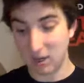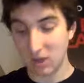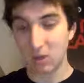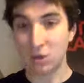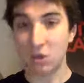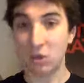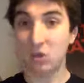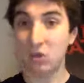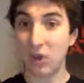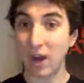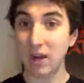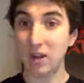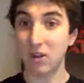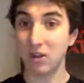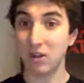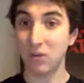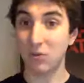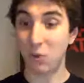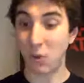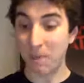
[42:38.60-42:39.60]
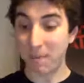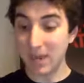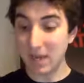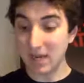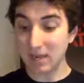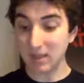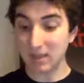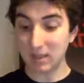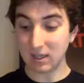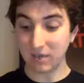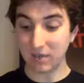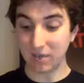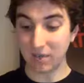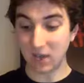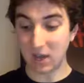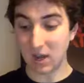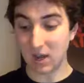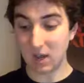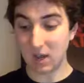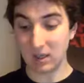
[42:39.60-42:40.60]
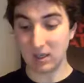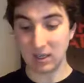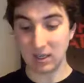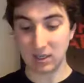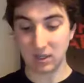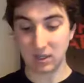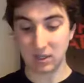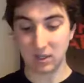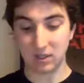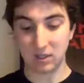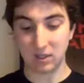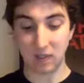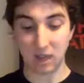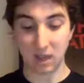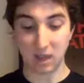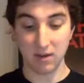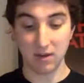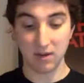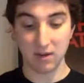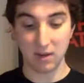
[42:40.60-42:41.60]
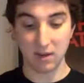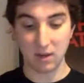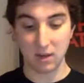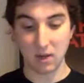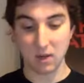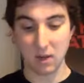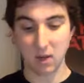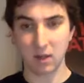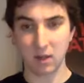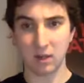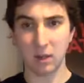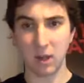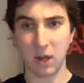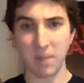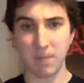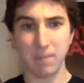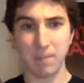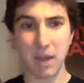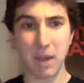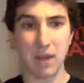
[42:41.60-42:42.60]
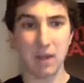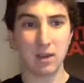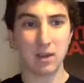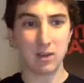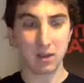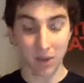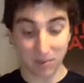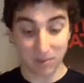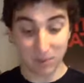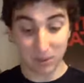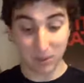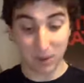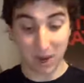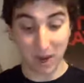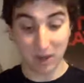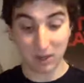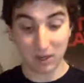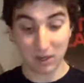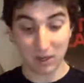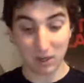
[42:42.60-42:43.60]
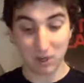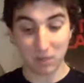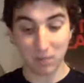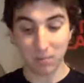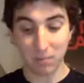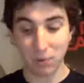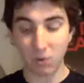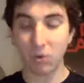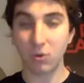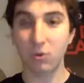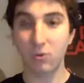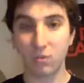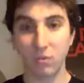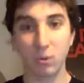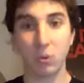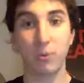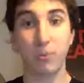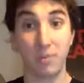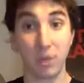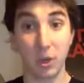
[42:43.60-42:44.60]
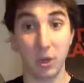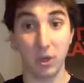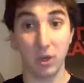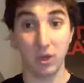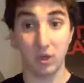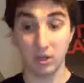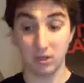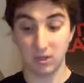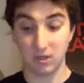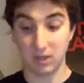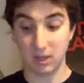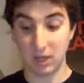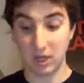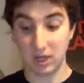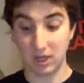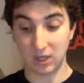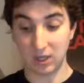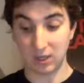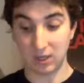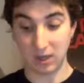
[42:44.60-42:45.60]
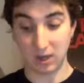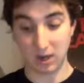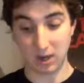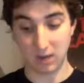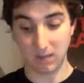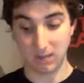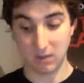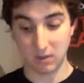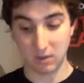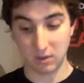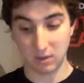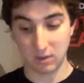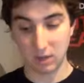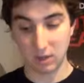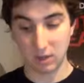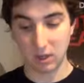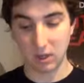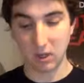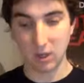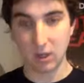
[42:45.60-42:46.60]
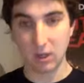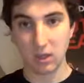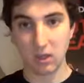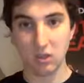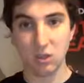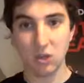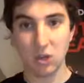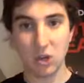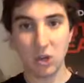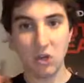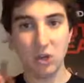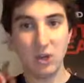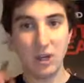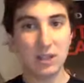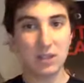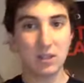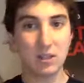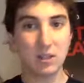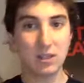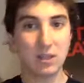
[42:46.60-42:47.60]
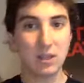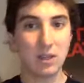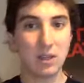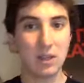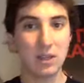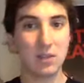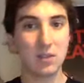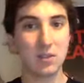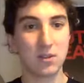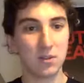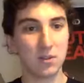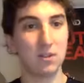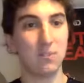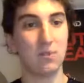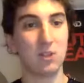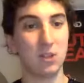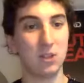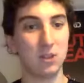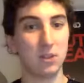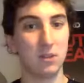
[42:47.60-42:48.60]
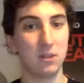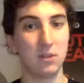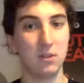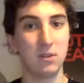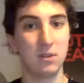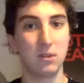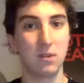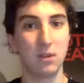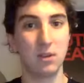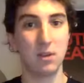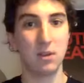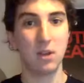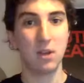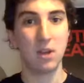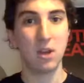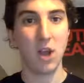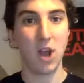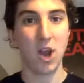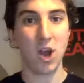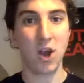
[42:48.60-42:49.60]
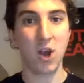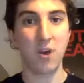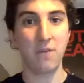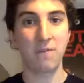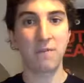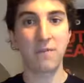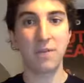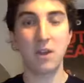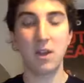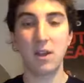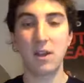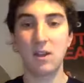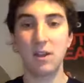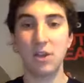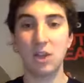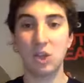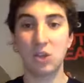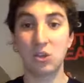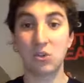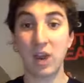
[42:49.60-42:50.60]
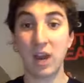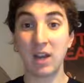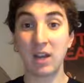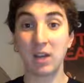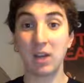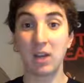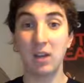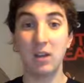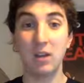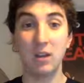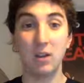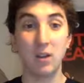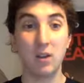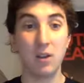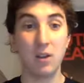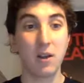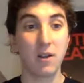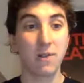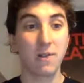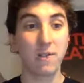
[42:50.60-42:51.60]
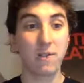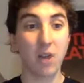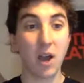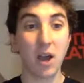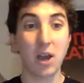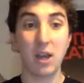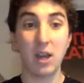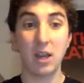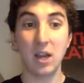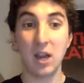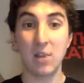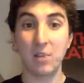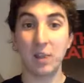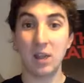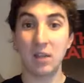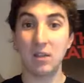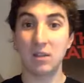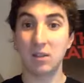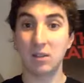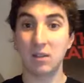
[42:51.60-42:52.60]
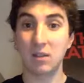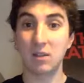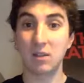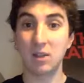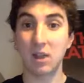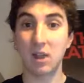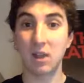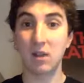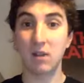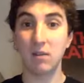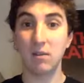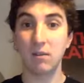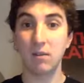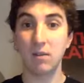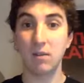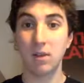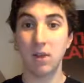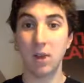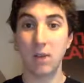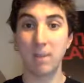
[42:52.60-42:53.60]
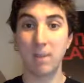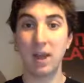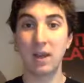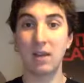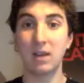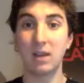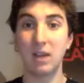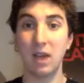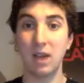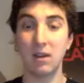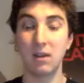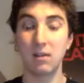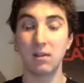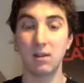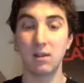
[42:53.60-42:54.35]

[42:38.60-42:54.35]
The dragon repeatedly flies into the sun and comes back more and more burnt each time. So can you listen to these descriptions of the dragon flying up into the sun and back again,